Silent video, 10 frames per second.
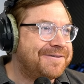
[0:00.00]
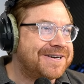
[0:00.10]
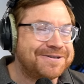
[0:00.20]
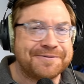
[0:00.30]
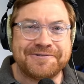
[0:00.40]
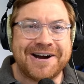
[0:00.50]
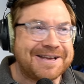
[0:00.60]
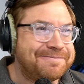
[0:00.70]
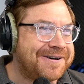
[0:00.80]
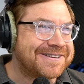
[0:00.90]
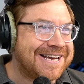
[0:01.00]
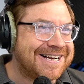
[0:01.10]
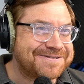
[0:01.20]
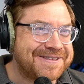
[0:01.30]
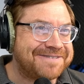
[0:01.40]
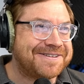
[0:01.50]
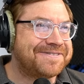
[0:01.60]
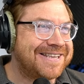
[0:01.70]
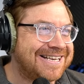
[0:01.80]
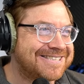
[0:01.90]
who I do a Friday podcast with, have done
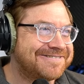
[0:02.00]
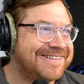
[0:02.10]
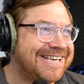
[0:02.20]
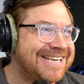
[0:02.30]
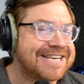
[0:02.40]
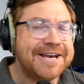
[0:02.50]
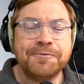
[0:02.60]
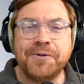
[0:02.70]
for the last 3 years.